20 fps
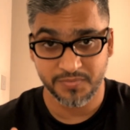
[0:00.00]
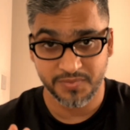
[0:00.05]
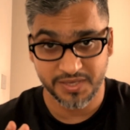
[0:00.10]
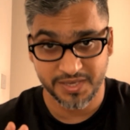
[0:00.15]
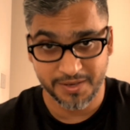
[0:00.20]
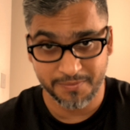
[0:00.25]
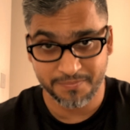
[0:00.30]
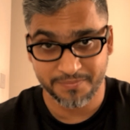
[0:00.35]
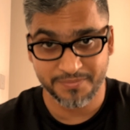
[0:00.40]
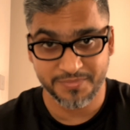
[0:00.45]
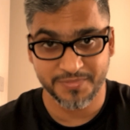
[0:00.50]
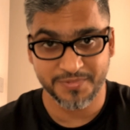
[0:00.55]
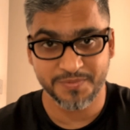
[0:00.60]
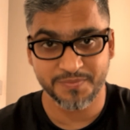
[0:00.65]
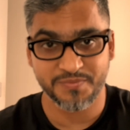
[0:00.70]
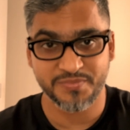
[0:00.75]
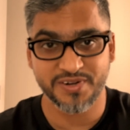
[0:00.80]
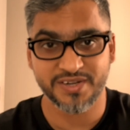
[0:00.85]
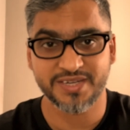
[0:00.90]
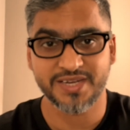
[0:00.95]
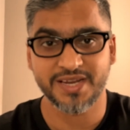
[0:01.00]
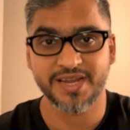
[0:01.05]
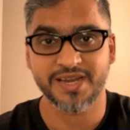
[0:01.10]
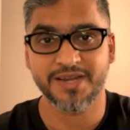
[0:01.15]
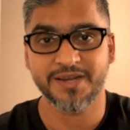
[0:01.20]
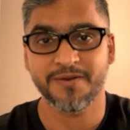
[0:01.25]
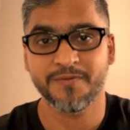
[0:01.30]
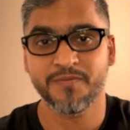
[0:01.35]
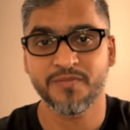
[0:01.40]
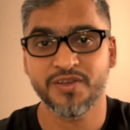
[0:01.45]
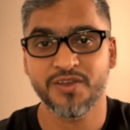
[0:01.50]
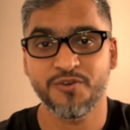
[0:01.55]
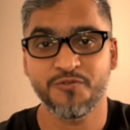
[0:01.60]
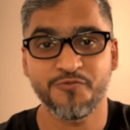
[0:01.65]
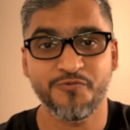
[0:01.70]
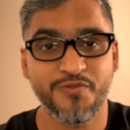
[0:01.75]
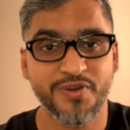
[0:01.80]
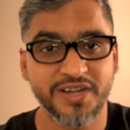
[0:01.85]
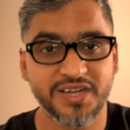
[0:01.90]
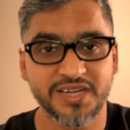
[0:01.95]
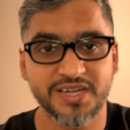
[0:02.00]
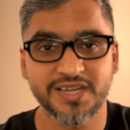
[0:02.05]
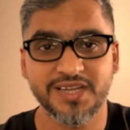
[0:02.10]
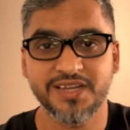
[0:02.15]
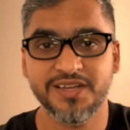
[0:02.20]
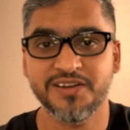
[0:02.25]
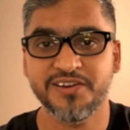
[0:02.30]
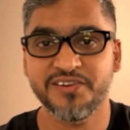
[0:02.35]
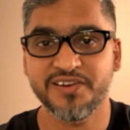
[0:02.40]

Yep, Britain. Windy,